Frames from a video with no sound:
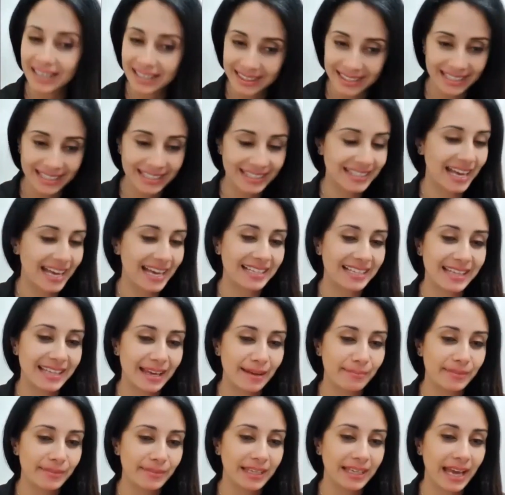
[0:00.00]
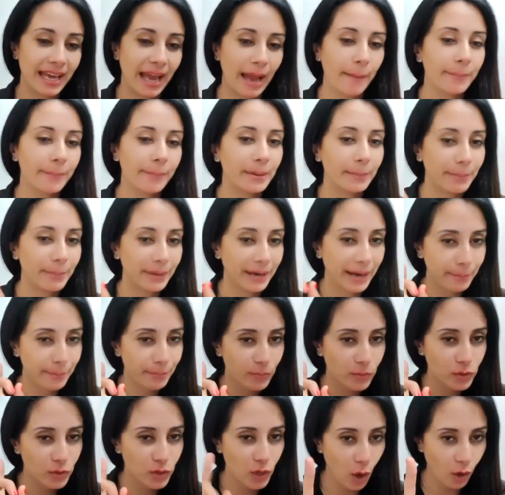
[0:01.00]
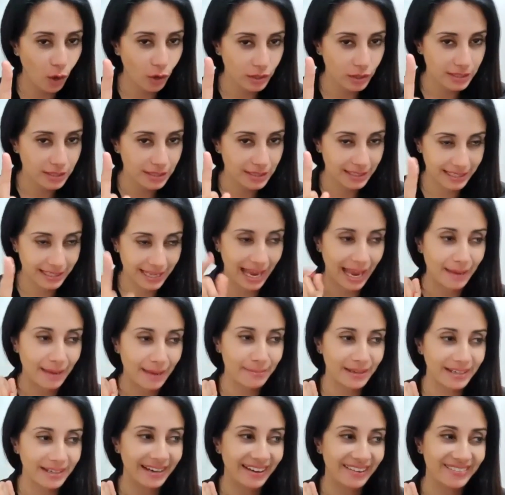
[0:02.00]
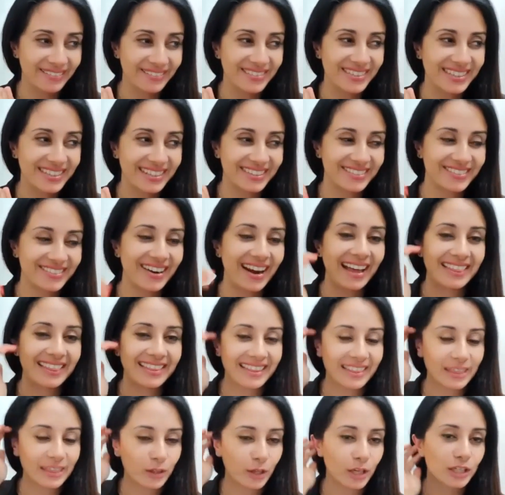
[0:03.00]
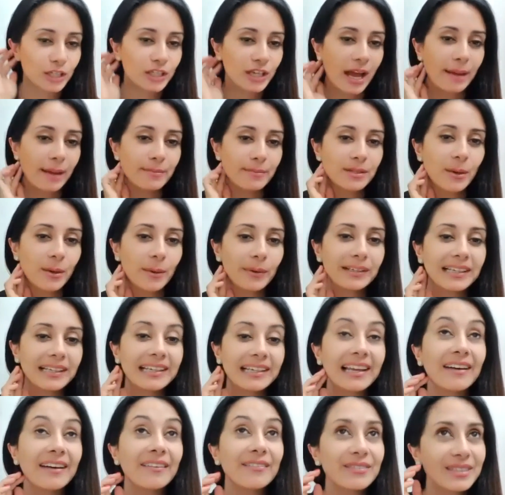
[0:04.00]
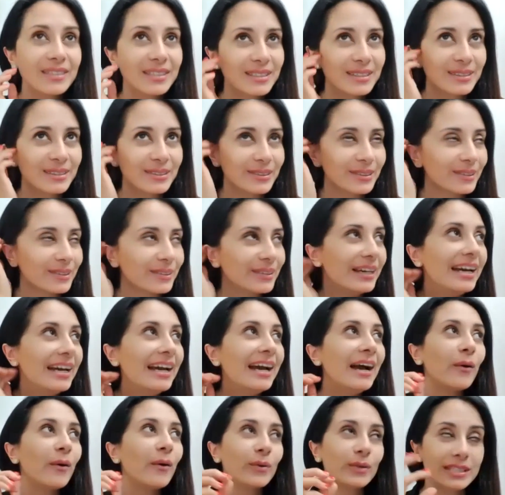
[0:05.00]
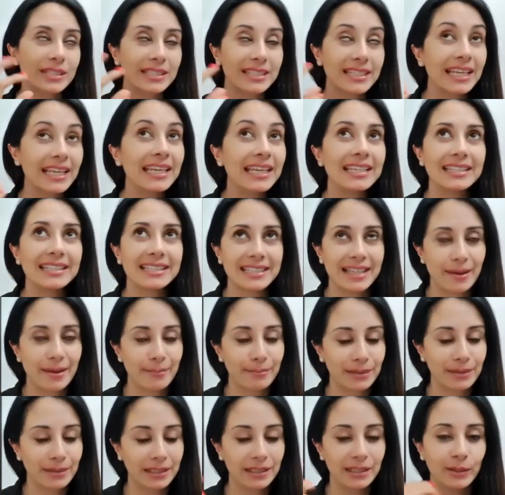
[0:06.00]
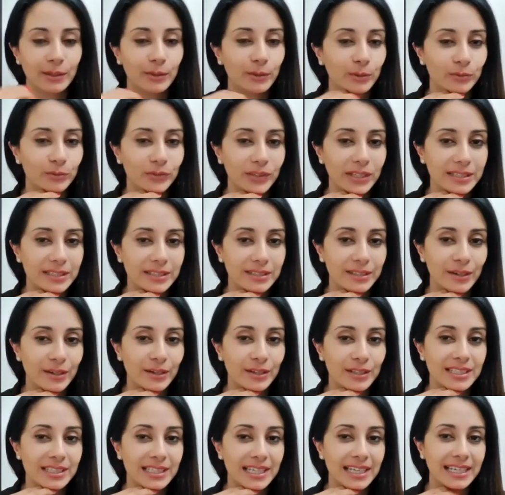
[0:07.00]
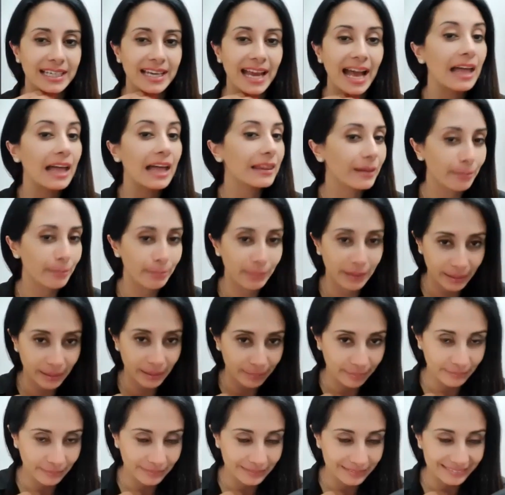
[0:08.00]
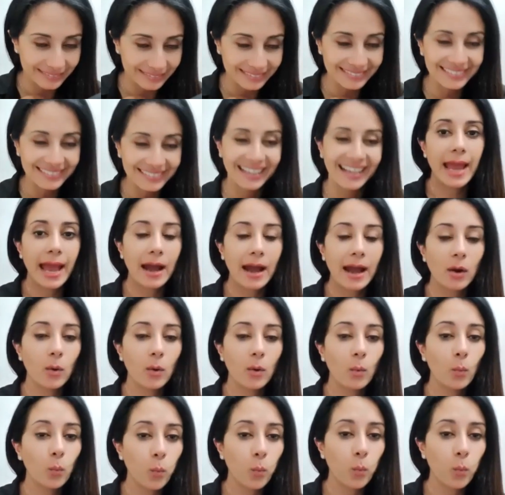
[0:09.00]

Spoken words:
The exact same thing happened, but I'm not game enough to try the third time. So I'd love to do or see some clinical research in other people. Now,